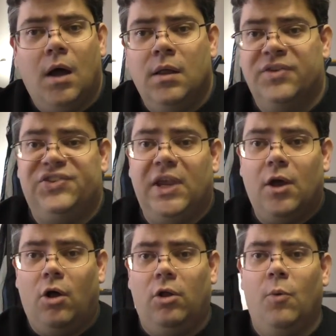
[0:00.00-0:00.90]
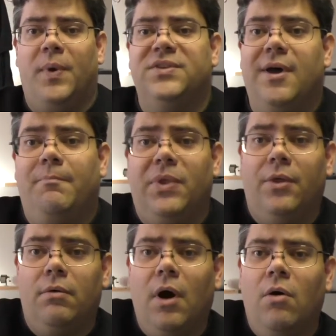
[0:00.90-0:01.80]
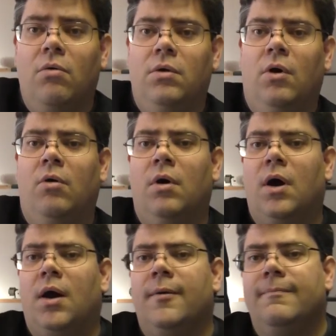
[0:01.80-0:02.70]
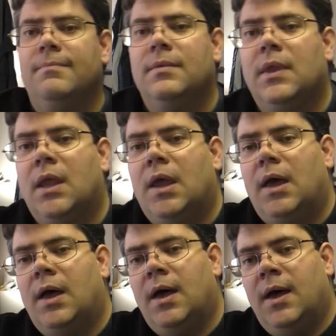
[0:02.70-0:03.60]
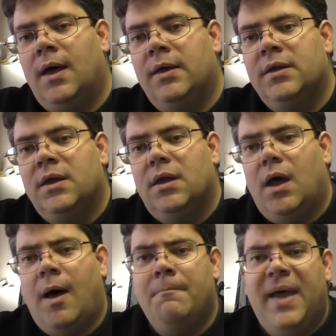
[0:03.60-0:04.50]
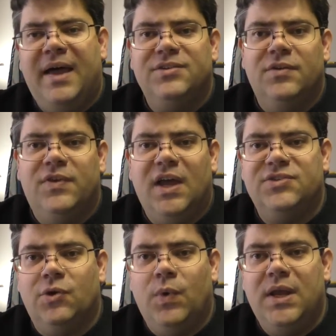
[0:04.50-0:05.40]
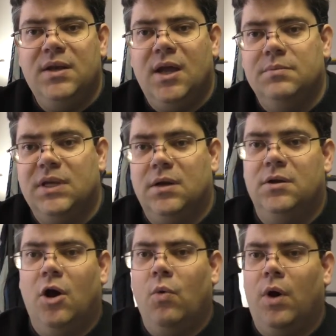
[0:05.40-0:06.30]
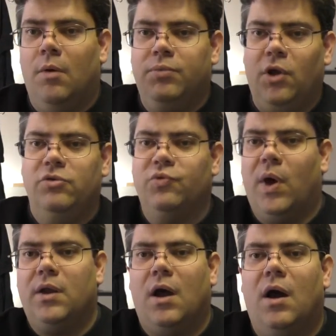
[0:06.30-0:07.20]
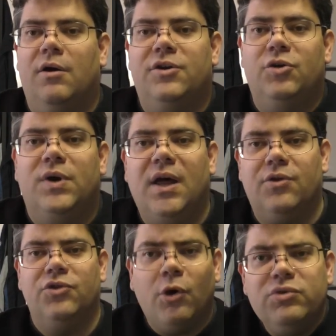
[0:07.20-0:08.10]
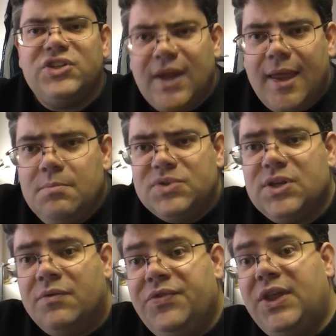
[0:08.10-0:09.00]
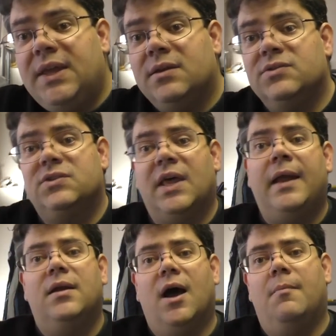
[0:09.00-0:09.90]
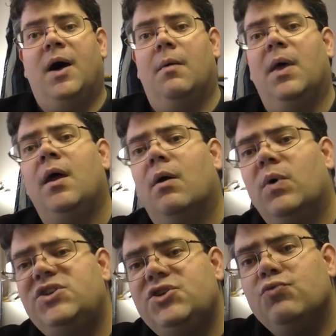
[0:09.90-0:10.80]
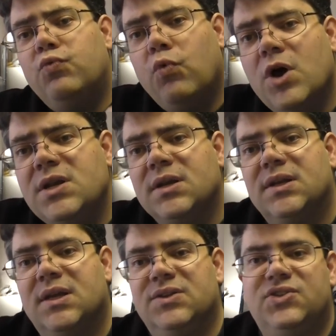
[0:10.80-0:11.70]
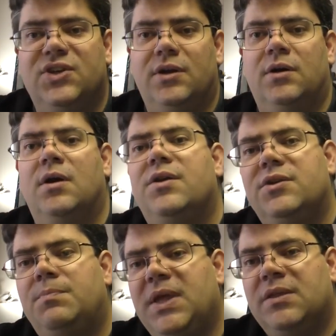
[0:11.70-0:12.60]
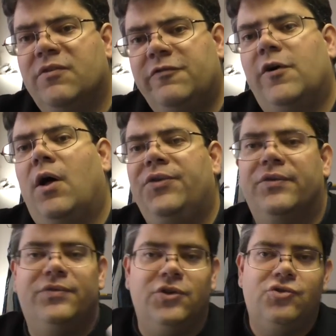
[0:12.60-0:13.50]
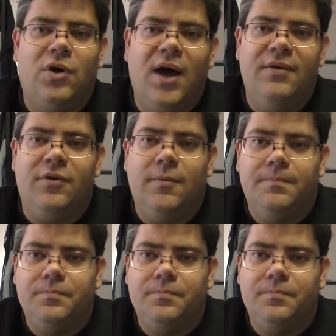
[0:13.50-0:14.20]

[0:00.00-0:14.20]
a sinkhole opens up in the road or uh, a massive gust of wind comes out of nowhere and blows one car into another. Those types of things that come up, which you wouldn't consider to be the fault of the driver.